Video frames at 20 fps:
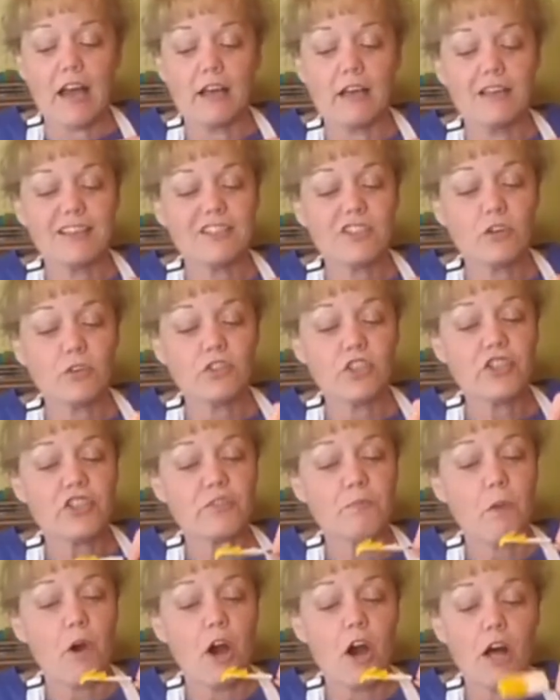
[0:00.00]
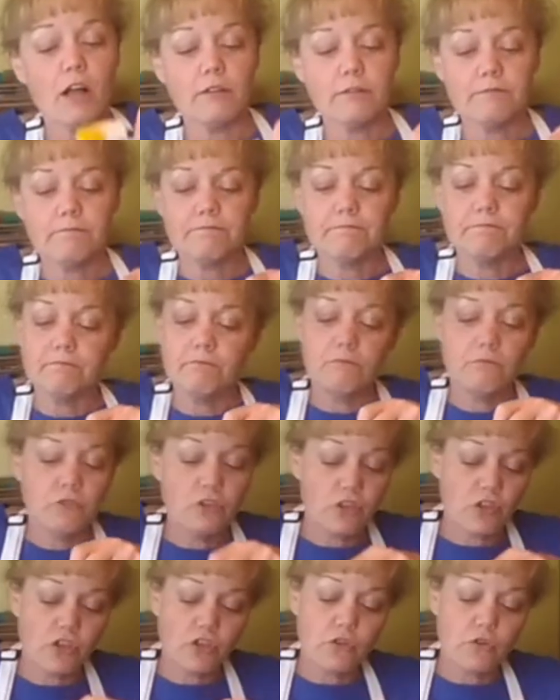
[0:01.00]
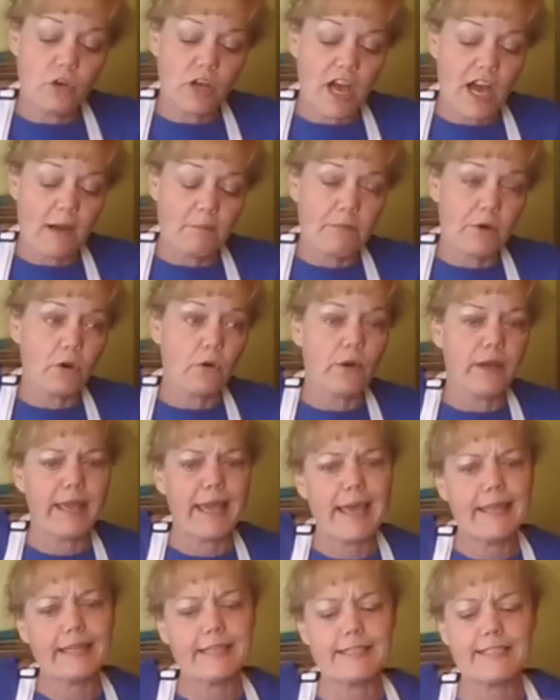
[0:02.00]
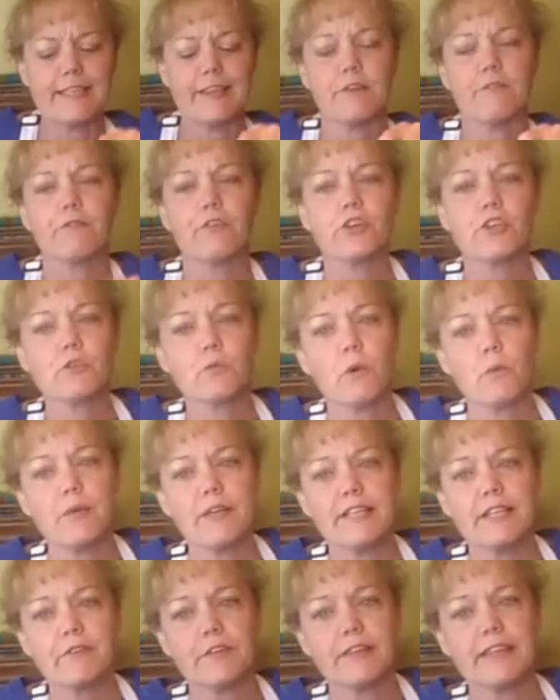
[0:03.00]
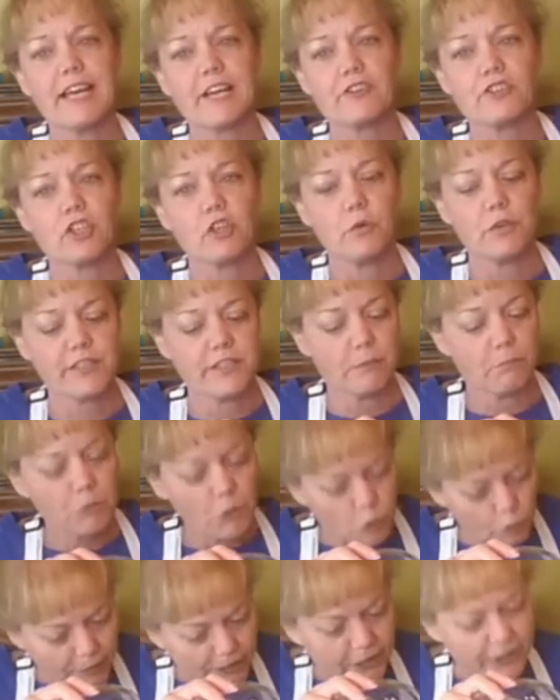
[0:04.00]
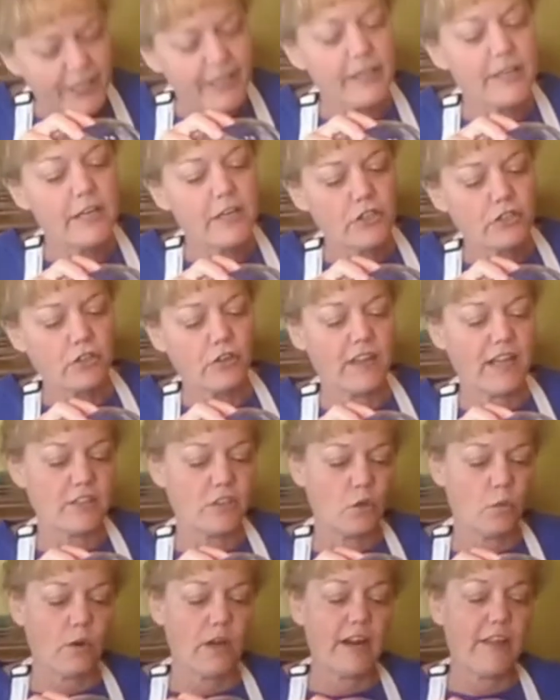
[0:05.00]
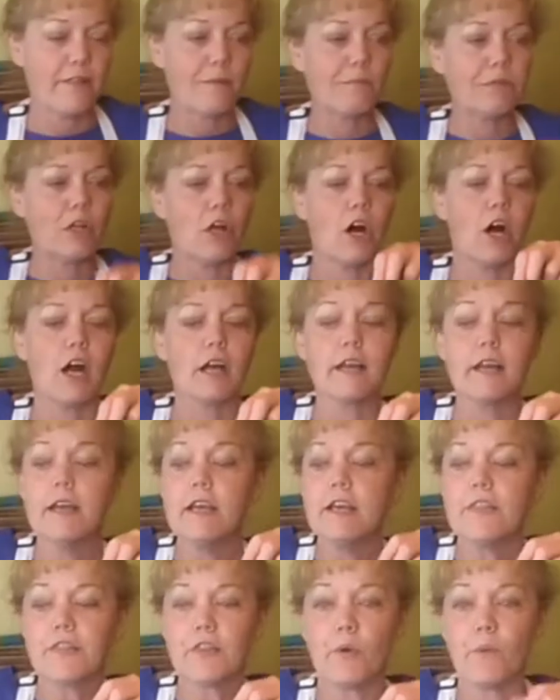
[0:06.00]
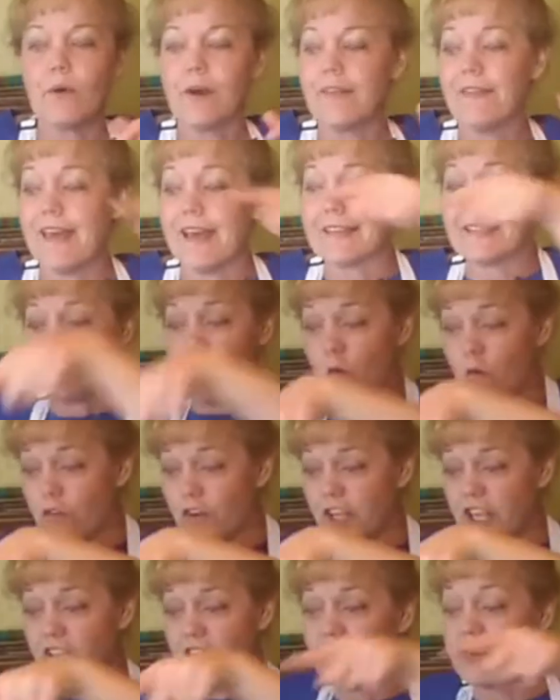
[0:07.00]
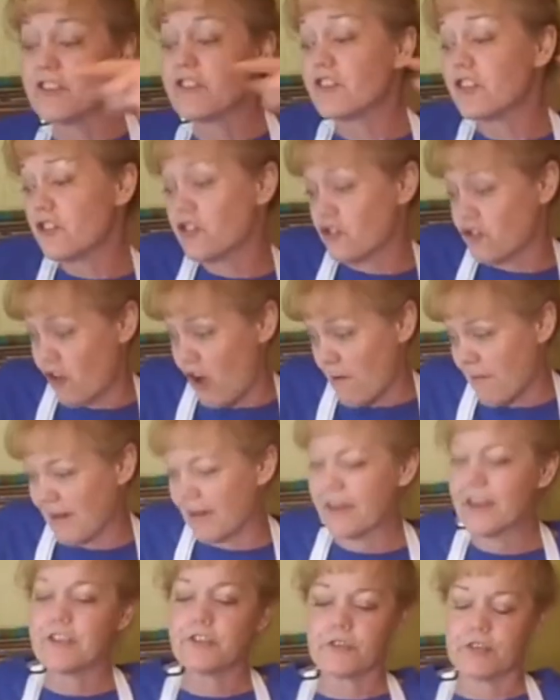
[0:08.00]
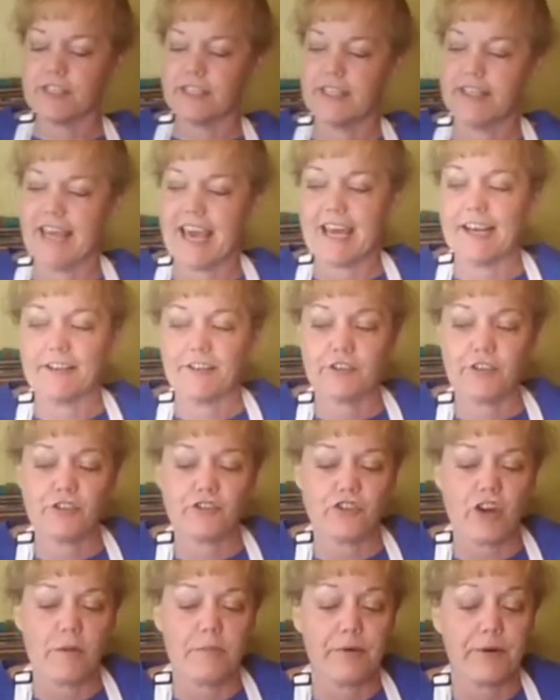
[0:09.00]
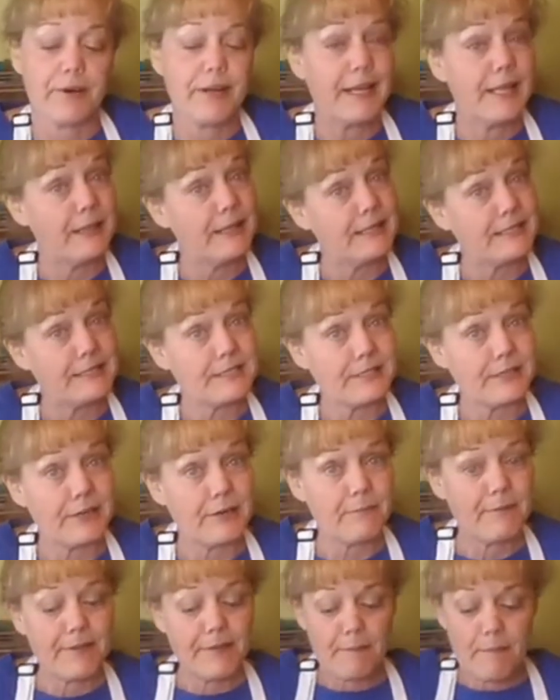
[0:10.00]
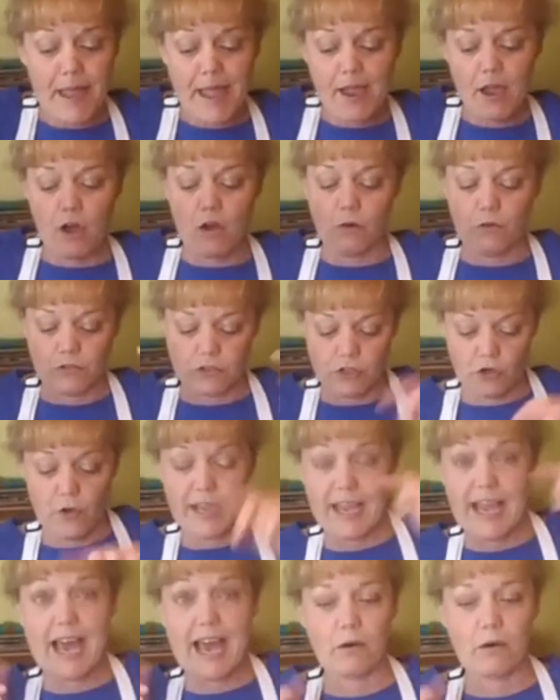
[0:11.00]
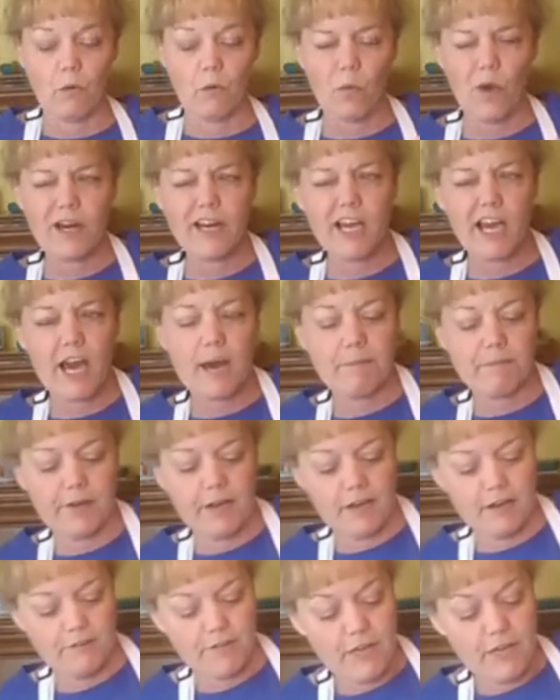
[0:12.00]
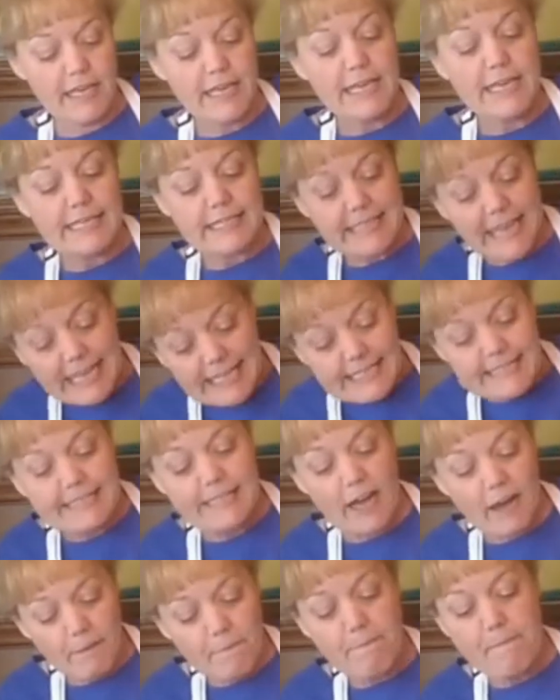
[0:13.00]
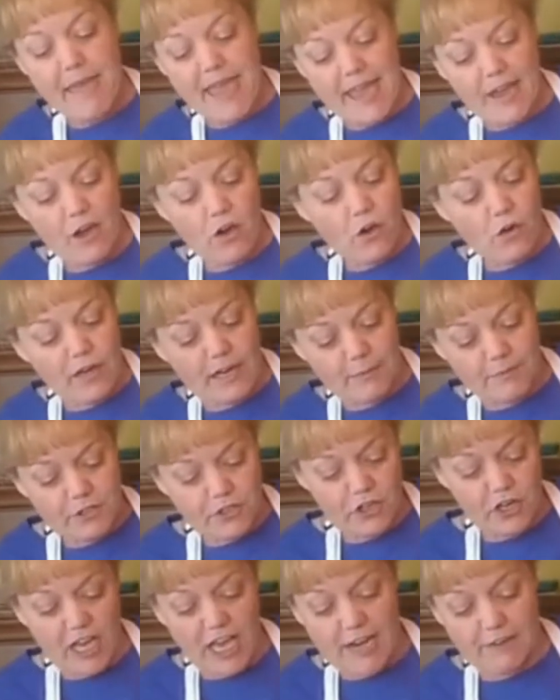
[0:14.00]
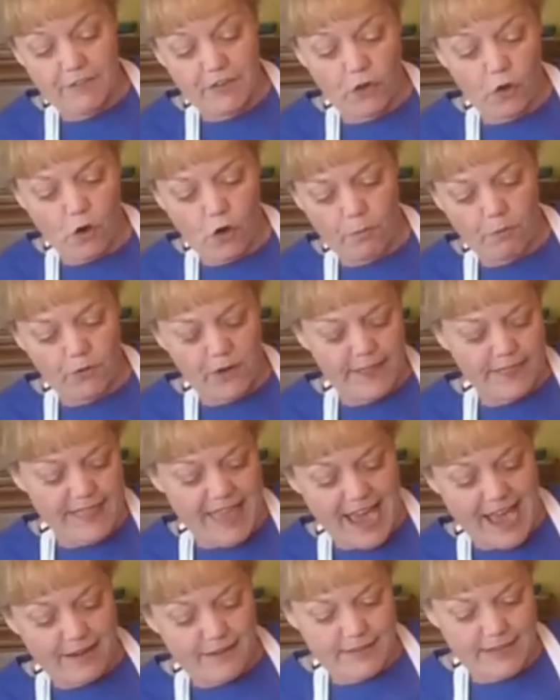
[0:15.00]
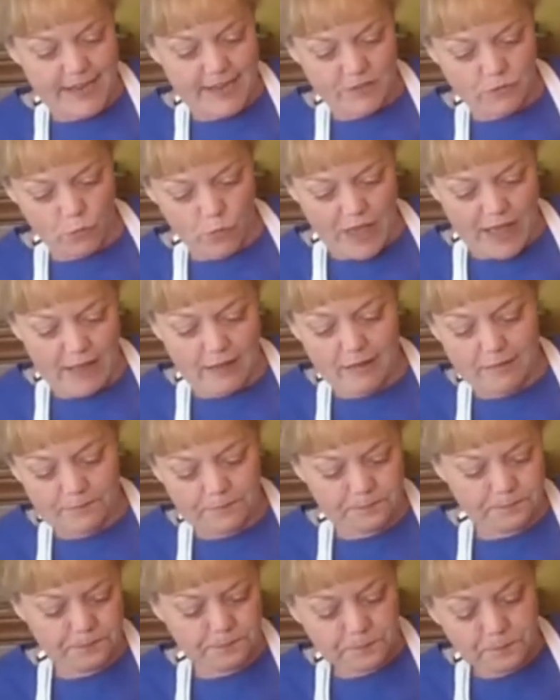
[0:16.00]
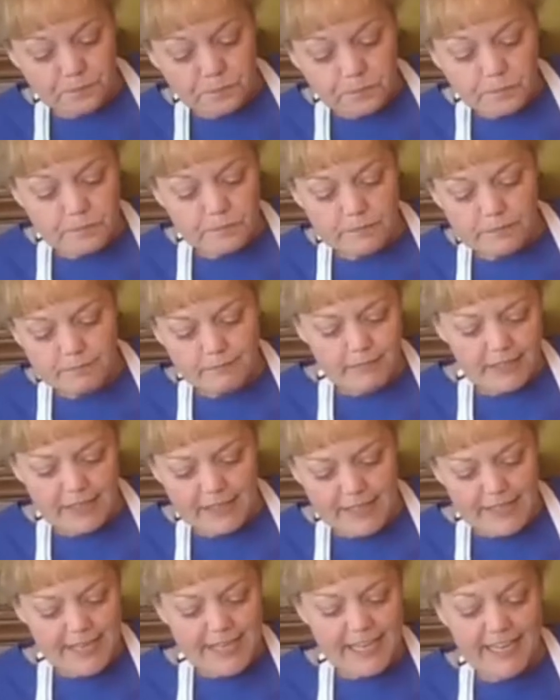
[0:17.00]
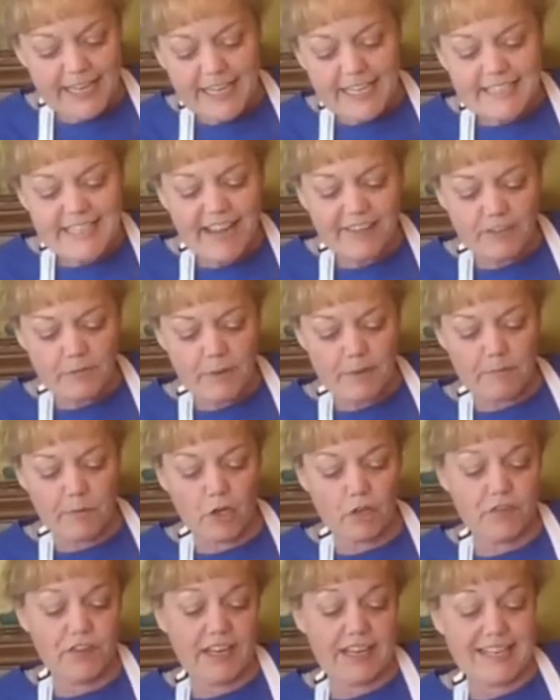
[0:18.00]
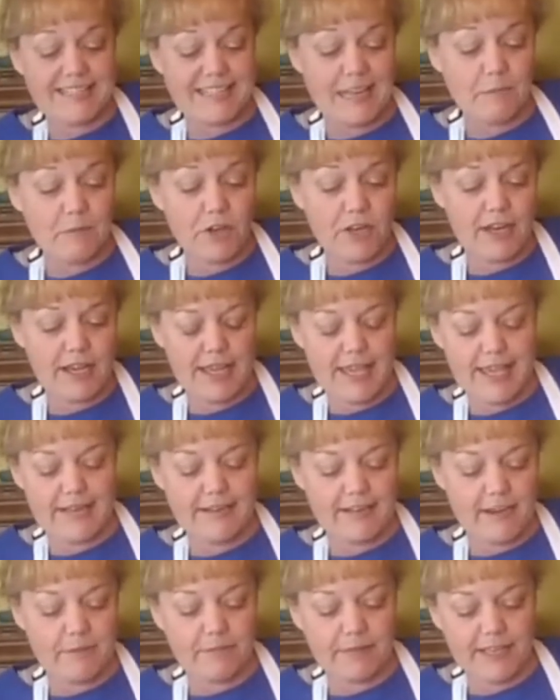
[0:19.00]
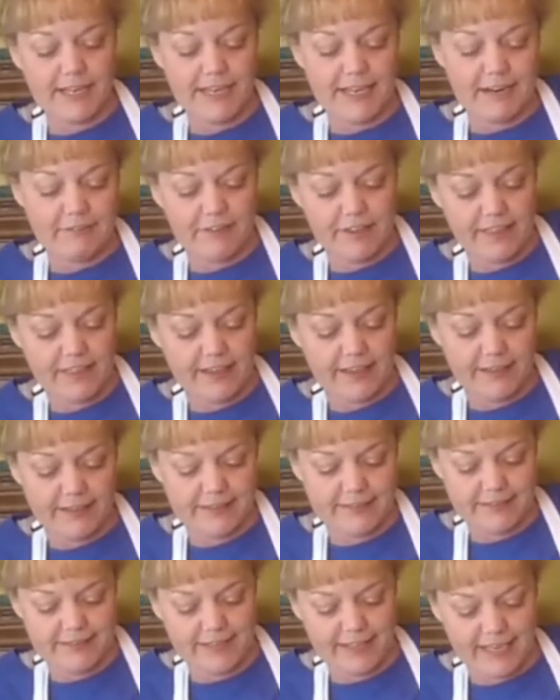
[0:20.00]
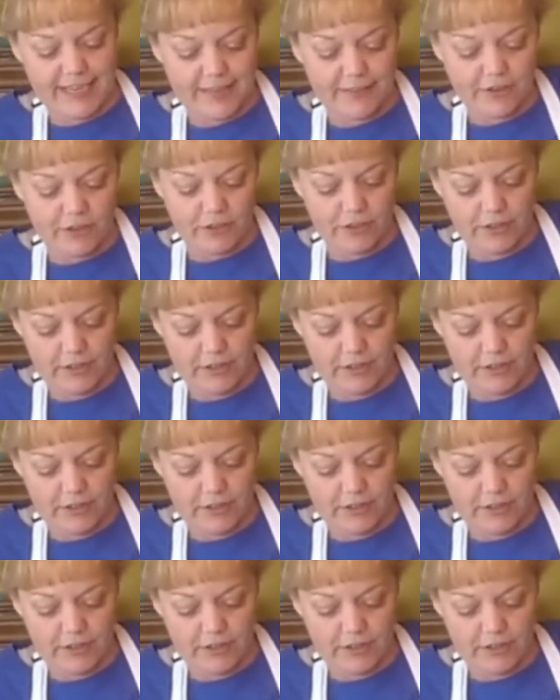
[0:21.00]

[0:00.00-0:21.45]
so just small, you can do a combo. Again, let's see, the first one we did with Dexter was the blueberry, so that's the one on the blog. The one that's over here is the strawberry, so I did that as a strawberry, and this is going to be the mango. So I got 1 cup of diced up mango, and I'm just going to kind of incorporate that as well. And it doesn't have to be perfect, because I'm going to end up getting everything together